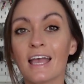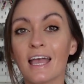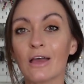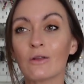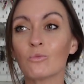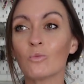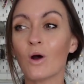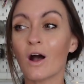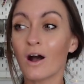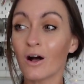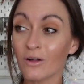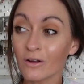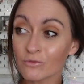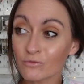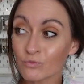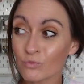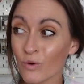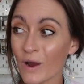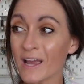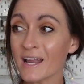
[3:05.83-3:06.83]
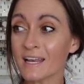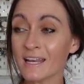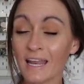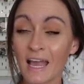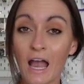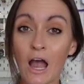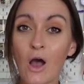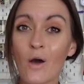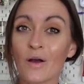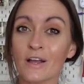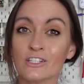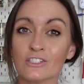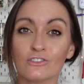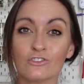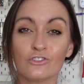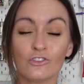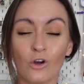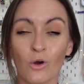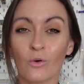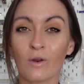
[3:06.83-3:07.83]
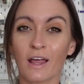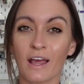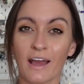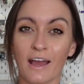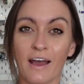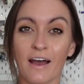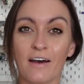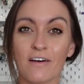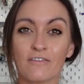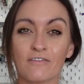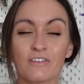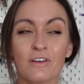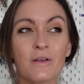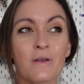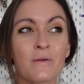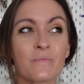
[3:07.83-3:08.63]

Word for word: And while right now I just don't have